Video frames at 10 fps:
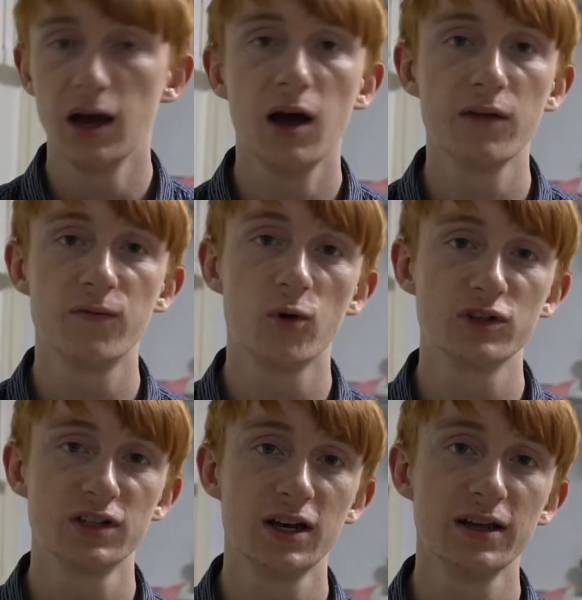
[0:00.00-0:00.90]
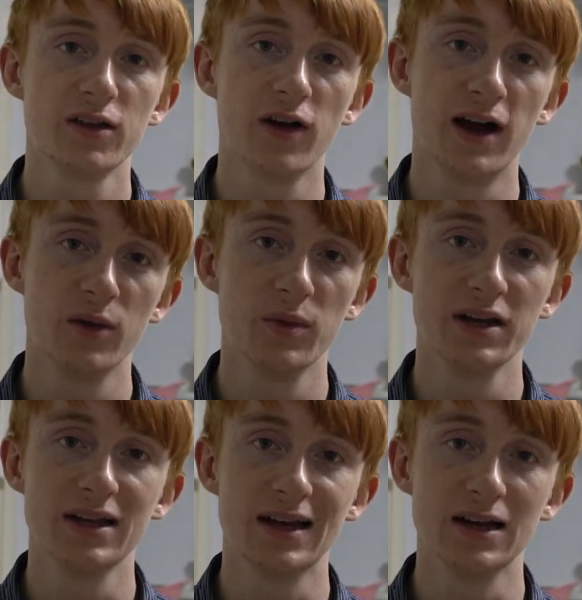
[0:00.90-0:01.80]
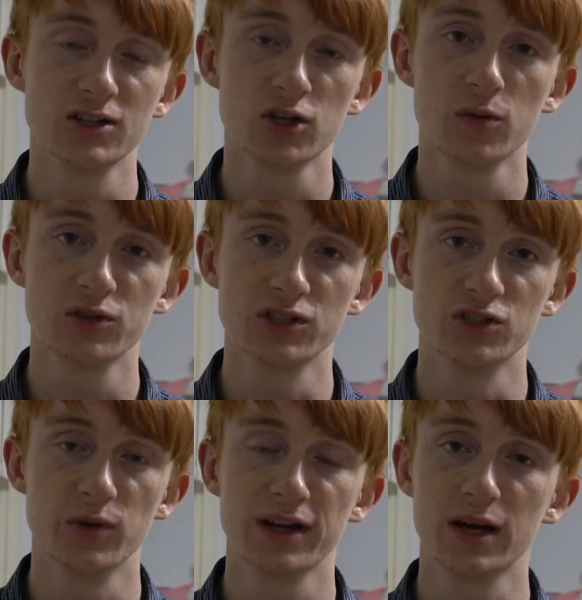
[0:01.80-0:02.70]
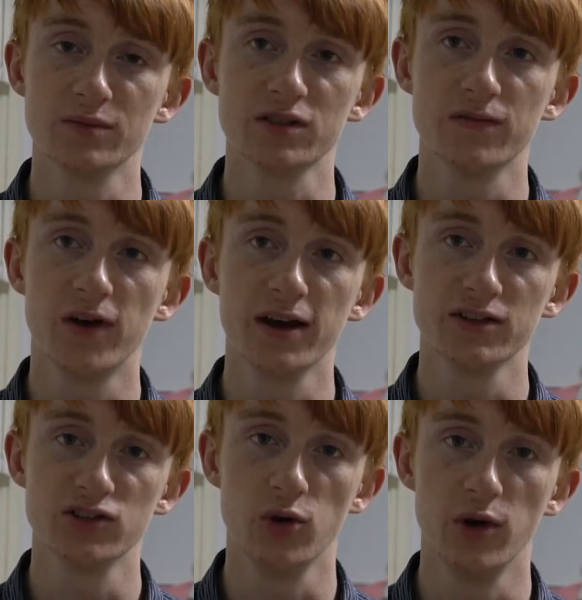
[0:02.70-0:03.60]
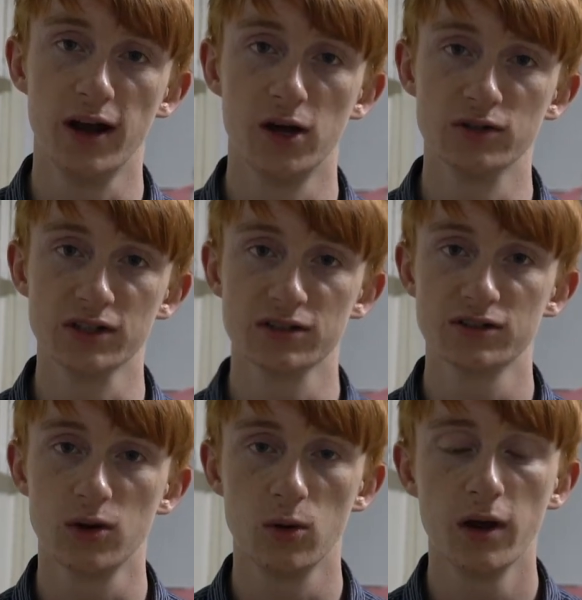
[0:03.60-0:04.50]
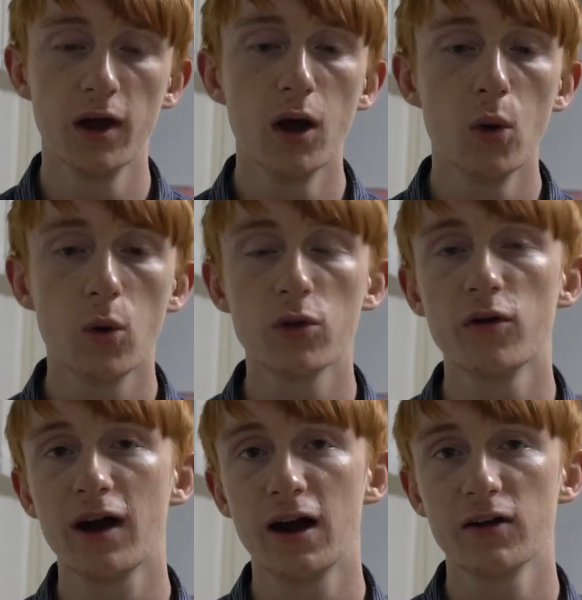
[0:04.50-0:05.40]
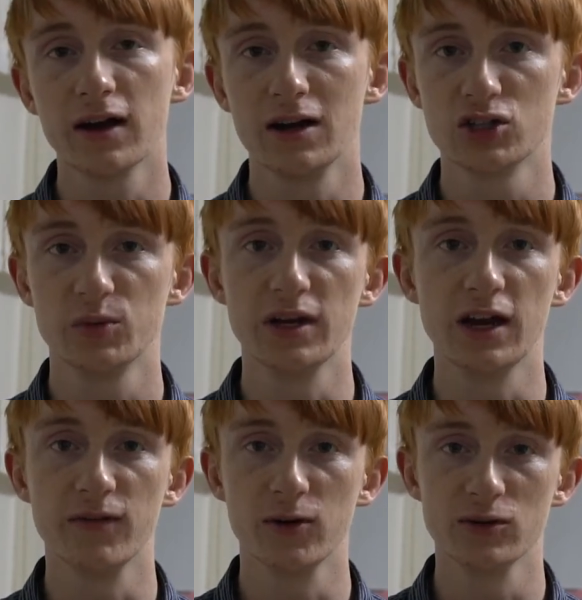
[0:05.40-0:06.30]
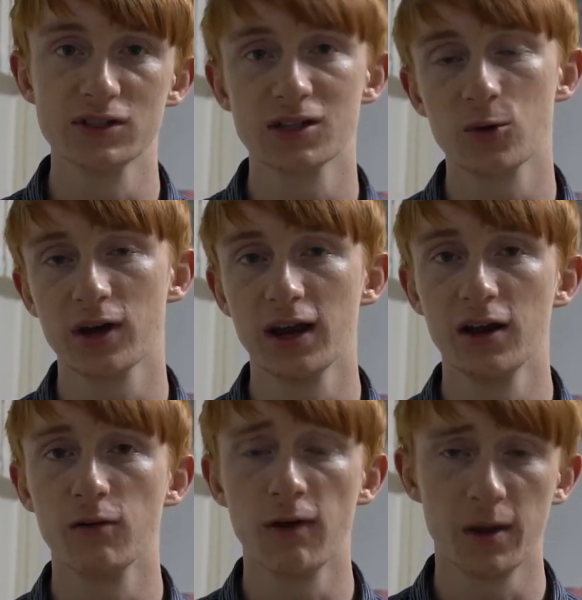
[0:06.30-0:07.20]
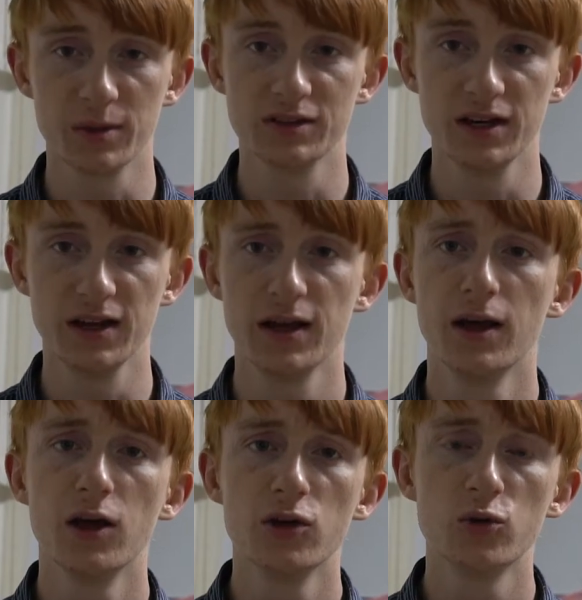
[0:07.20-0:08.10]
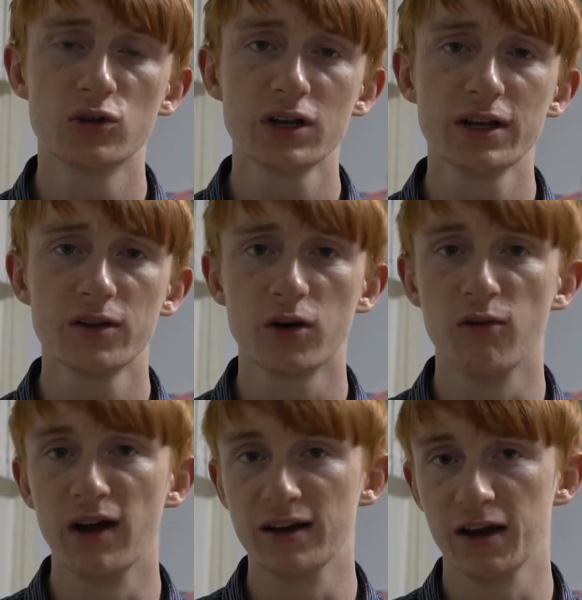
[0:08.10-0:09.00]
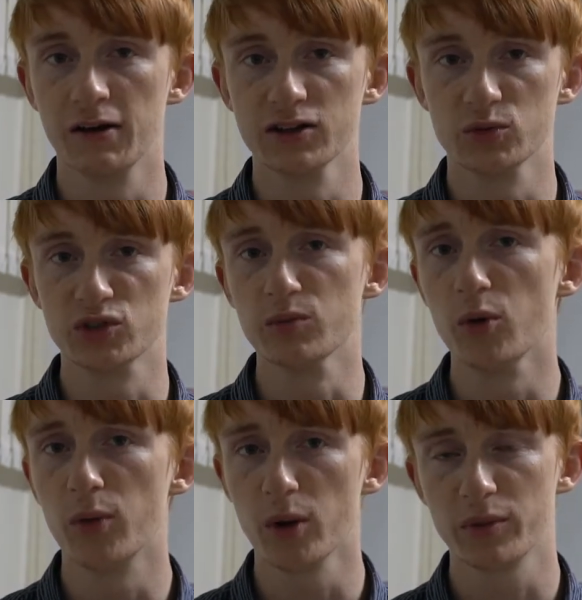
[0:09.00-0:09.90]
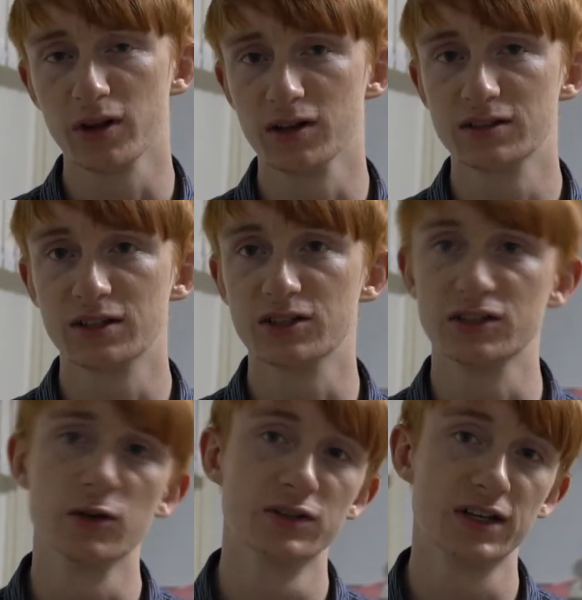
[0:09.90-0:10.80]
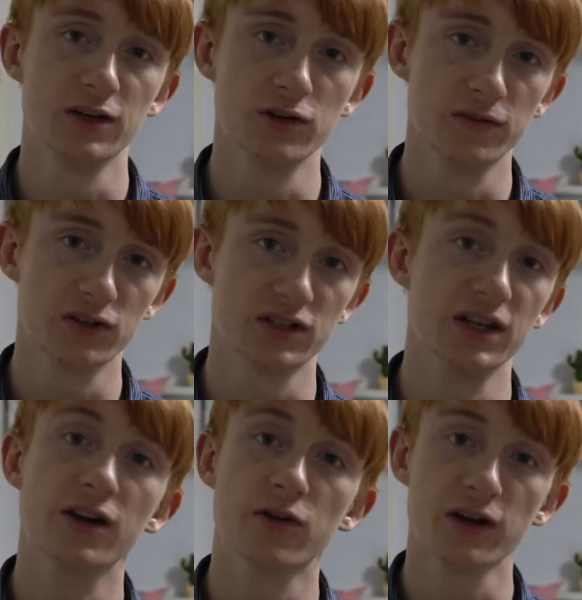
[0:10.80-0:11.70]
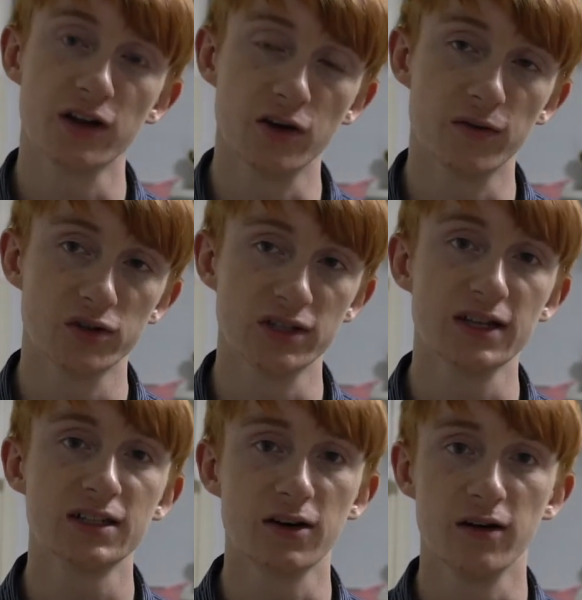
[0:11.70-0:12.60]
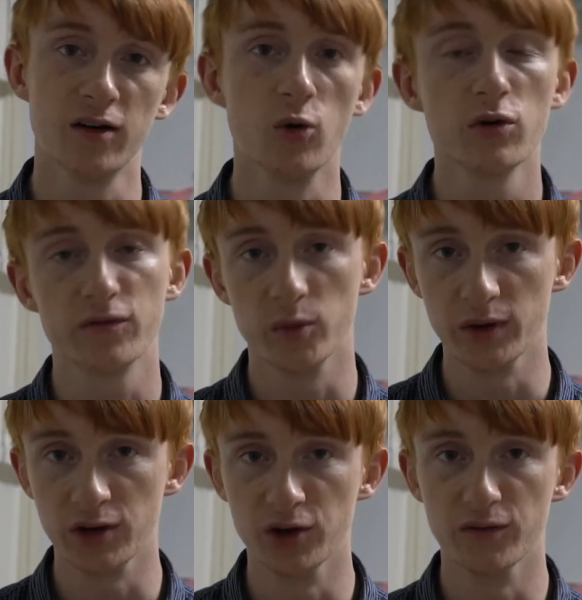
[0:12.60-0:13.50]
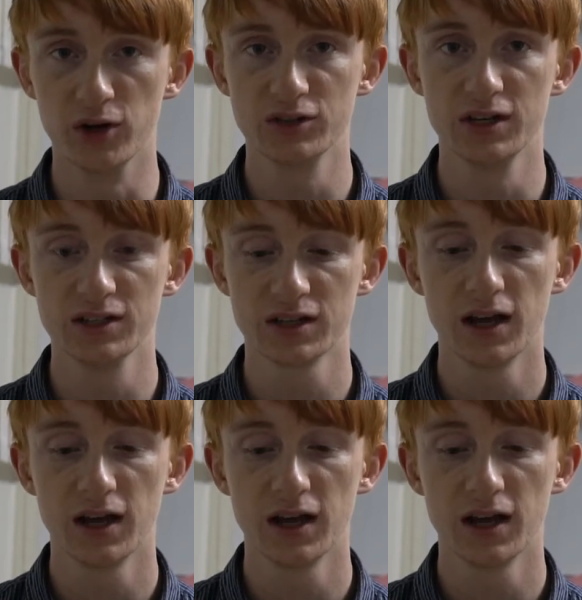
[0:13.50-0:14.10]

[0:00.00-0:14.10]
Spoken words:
Unfortunately, there aren't many English options when it comes to finding student housing in Seoul. While there are English-speaking realtors located around the city, usually they're around areas which are more popular, such as Yonsei University, Korea University, etc., all of the big universities.